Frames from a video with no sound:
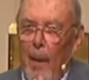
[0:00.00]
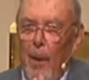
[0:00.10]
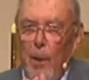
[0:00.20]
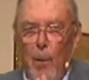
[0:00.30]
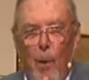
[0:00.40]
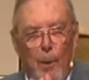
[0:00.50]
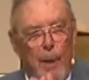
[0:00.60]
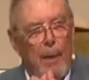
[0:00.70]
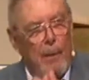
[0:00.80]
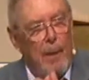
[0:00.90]
you are
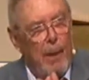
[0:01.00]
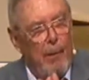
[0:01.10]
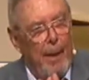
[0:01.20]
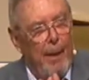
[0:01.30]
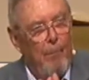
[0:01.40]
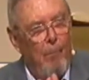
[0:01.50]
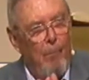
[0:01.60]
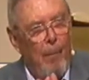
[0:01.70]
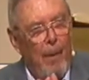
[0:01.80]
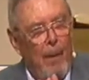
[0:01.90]
declaring
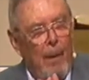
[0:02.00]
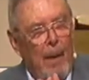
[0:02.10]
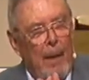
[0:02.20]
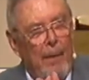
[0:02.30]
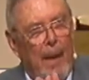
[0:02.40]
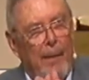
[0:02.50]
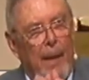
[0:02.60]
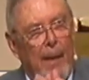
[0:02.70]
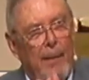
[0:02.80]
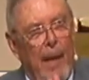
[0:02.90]
that
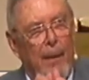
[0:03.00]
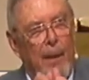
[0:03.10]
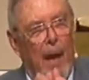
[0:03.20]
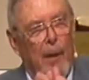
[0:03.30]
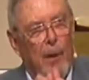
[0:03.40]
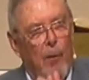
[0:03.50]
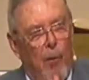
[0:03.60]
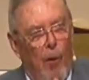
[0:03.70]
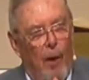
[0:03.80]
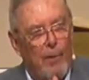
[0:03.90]
that death on the
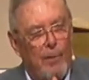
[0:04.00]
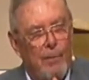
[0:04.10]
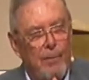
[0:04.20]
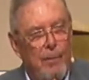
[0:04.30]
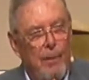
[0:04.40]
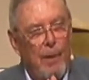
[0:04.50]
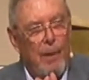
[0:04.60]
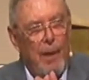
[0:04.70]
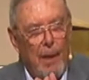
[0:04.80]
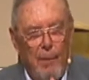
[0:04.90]
cross
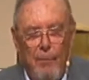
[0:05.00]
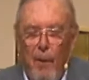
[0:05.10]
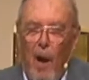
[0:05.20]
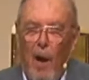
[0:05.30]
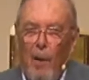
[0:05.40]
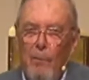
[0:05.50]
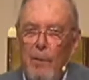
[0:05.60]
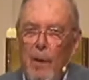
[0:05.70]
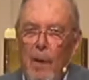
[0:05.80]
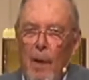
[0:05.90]

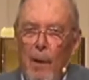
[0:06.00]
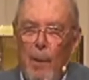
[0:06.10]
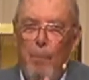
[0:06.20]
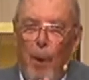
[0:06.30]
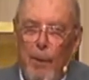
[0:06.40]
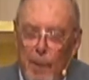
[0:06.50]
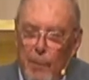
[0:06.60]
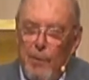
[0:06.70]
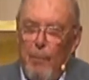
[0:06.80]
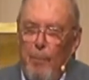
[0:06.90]
involved the
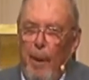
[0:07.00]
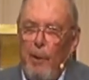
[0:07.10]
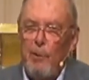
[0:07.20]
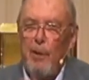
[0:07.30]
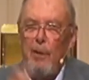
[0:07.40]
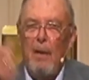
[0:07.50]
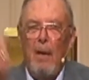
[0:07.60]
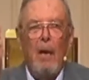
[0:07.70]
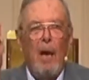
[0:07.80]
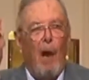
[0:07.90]
participation
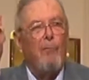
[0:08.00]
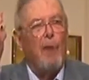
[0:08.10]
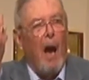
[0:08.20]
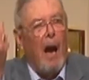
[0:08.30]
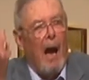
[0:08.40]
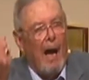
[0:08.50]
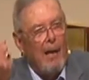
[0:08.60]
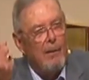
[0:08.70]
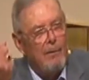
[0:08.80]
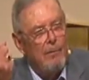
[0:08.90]
of
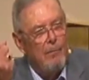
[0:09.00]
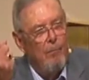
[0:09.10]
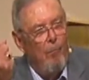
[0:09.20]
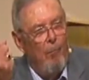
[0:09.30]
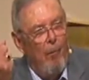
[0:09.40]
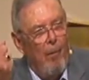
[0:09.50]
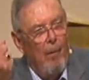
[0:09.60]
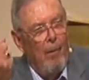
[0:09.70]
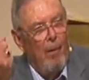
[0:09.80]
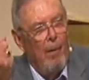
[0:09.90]
God
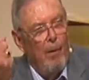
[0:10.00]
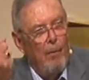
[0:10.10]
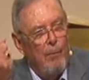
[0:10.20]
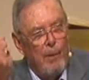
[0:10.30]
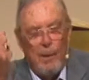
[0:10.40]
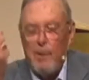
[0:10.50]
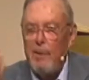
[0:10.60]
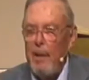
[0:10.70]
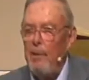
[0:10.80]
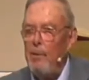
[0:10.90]
for the
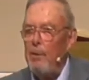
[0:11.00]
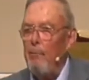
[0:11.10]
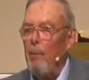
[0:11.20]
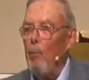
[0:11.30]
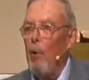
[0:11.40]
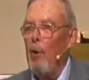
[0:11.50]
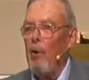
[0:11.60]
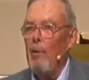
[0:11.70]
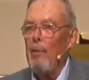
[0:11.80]
sins of the world.